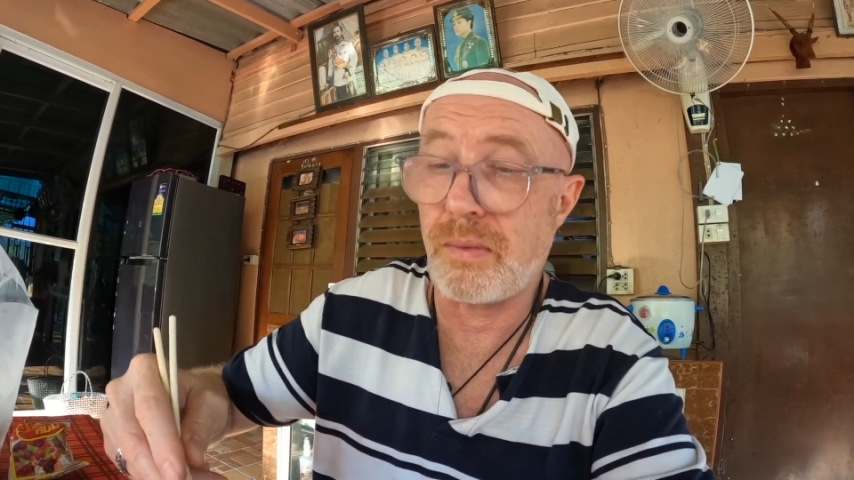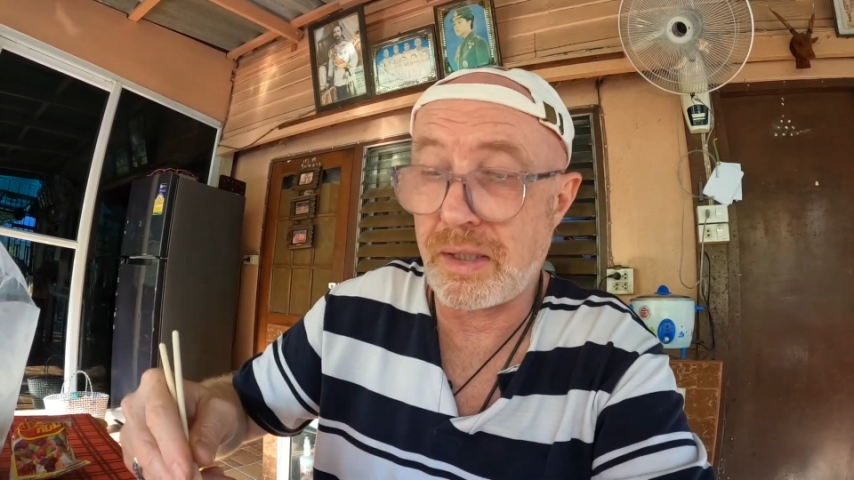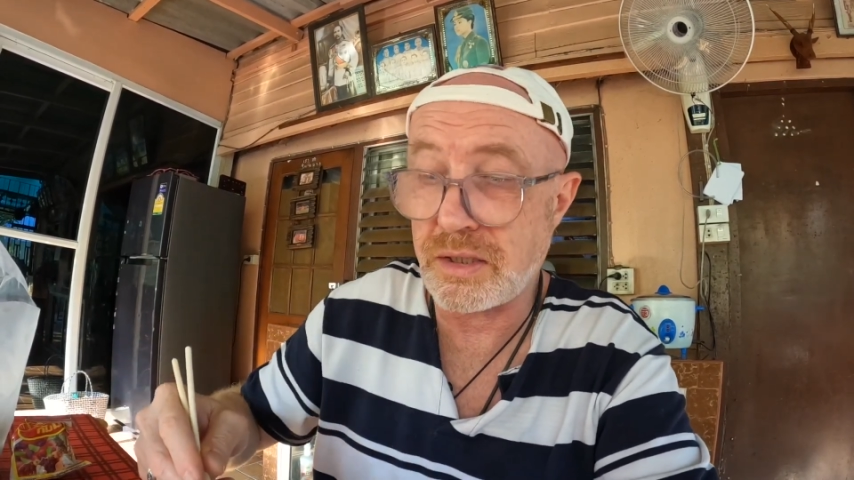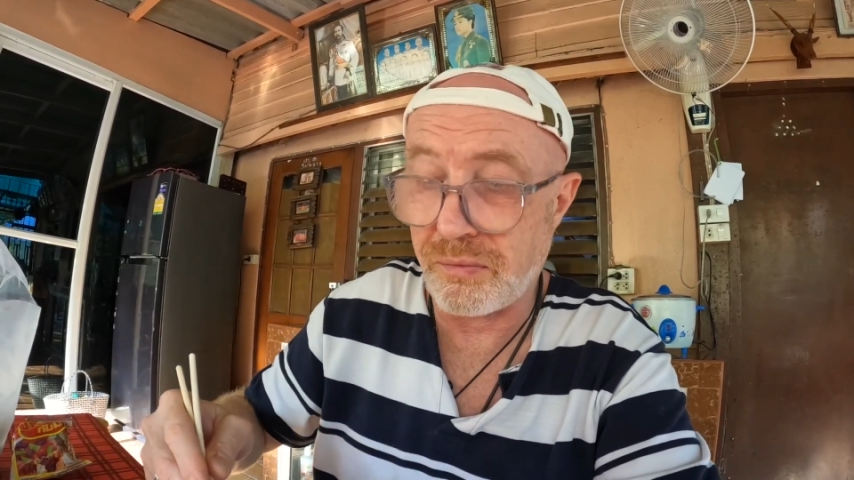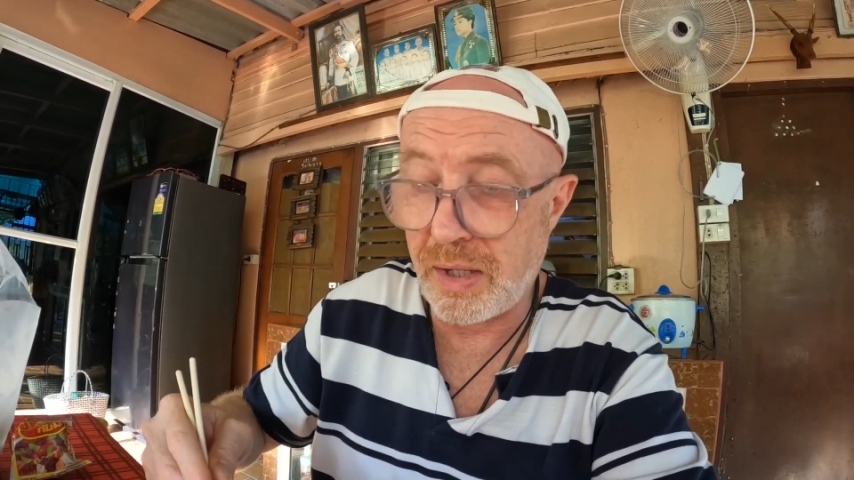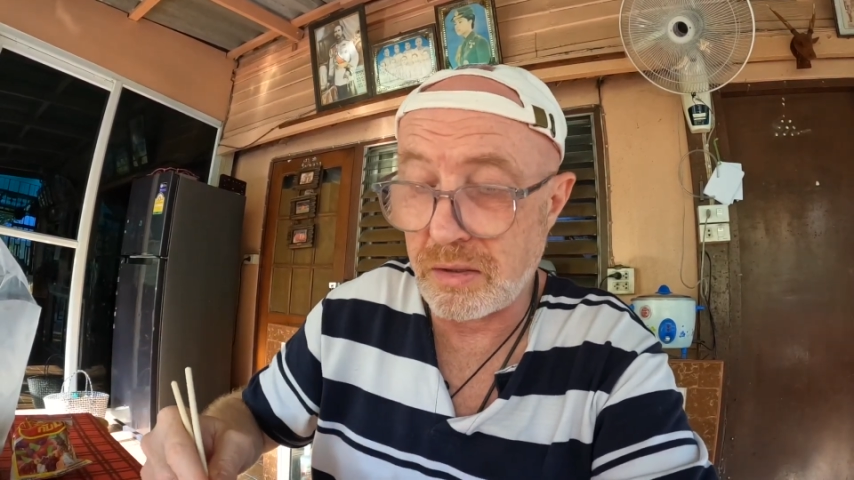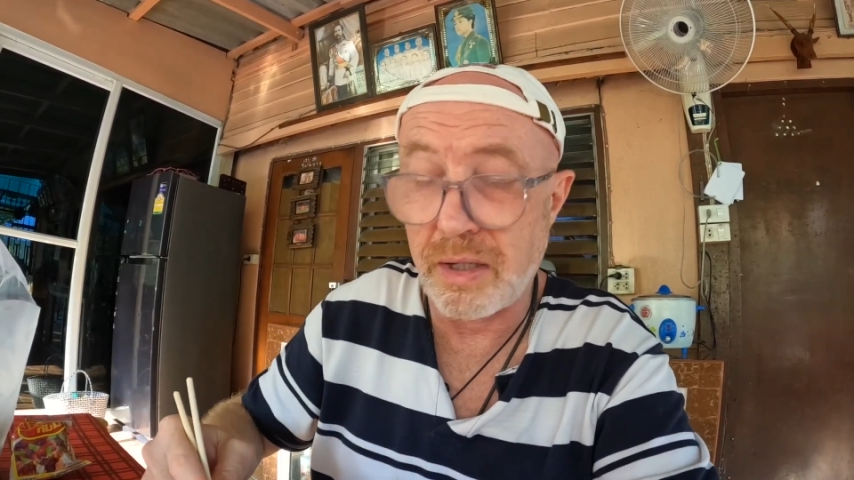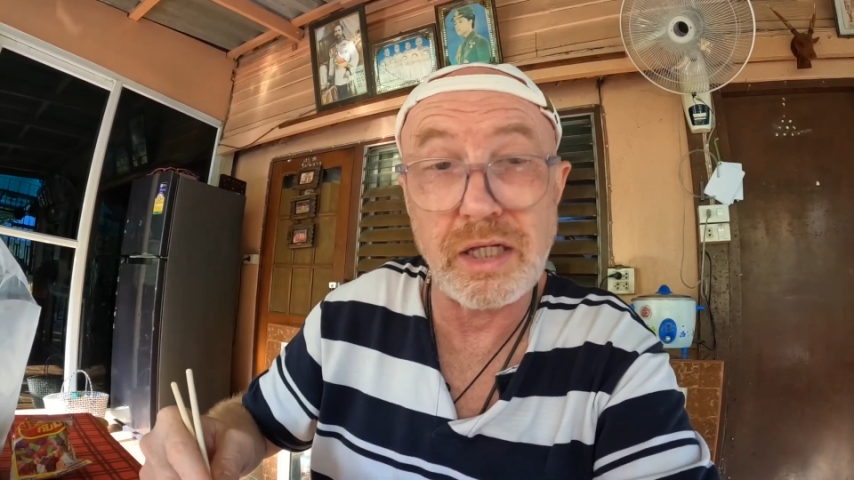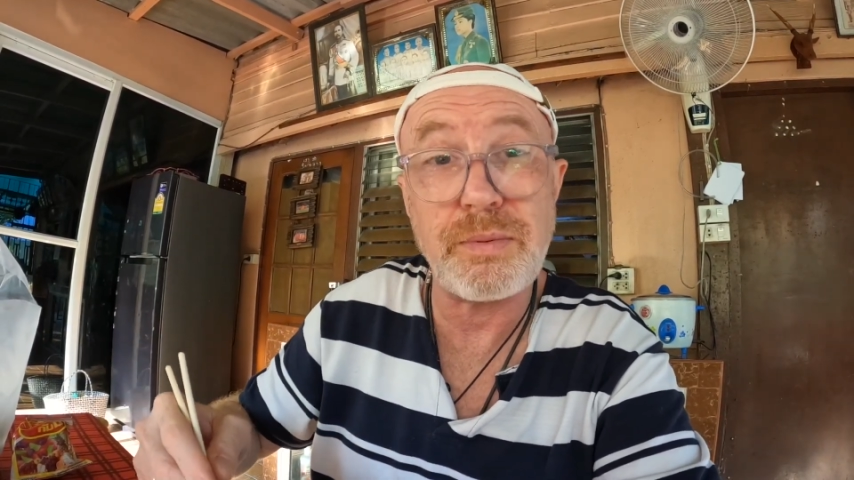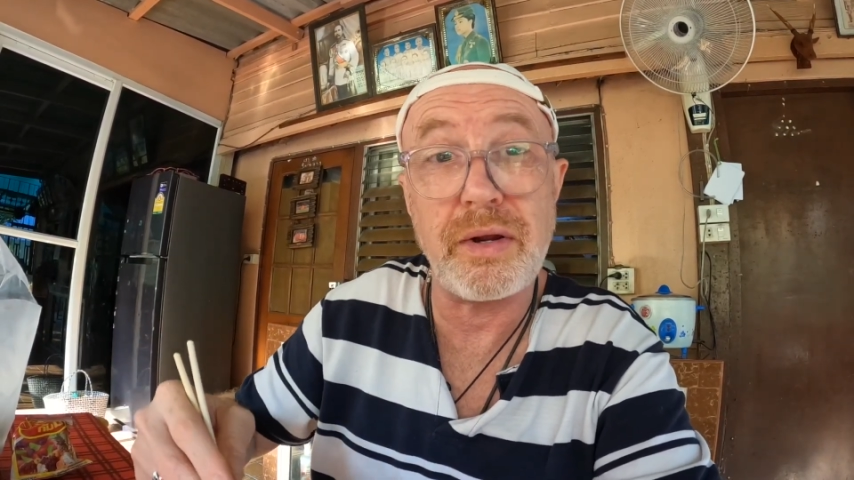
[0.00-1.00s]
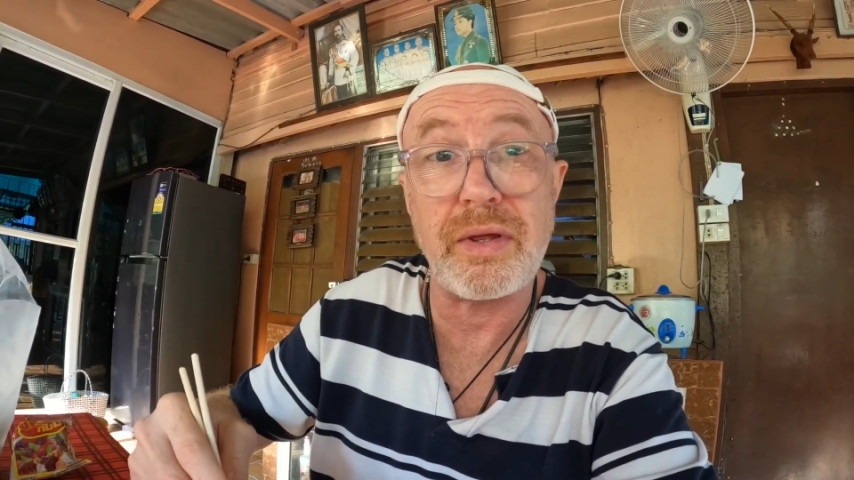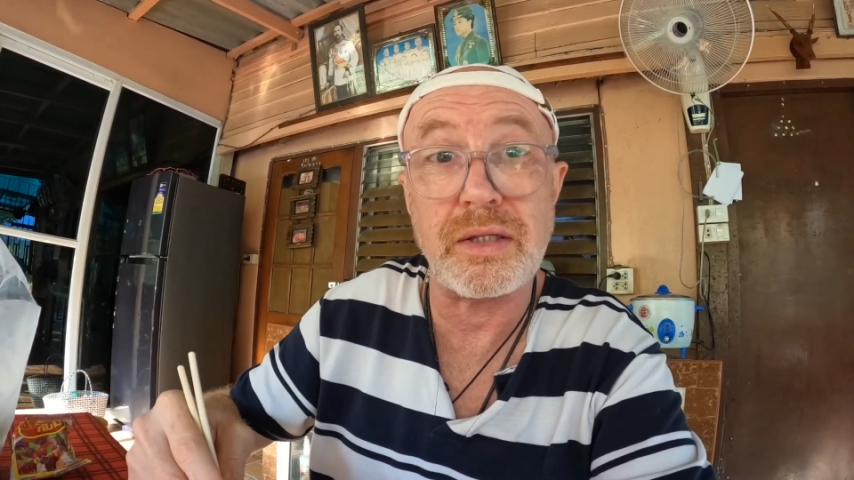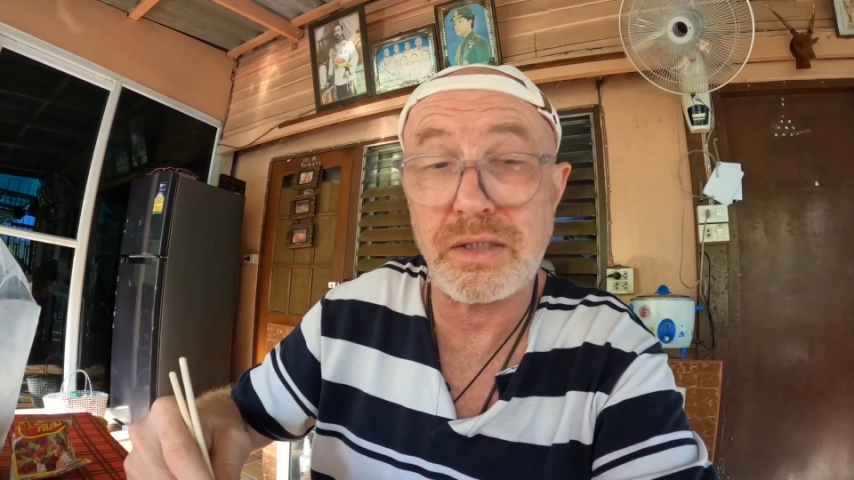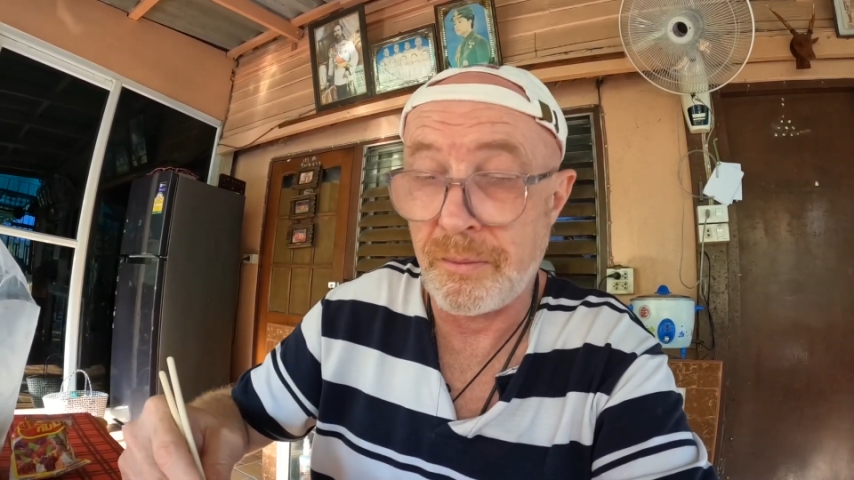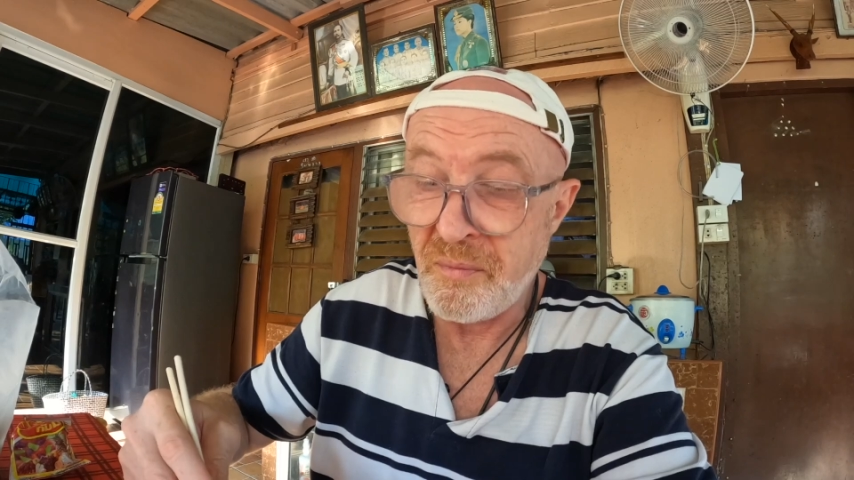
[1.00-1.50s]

Well, it's a real Thai experience.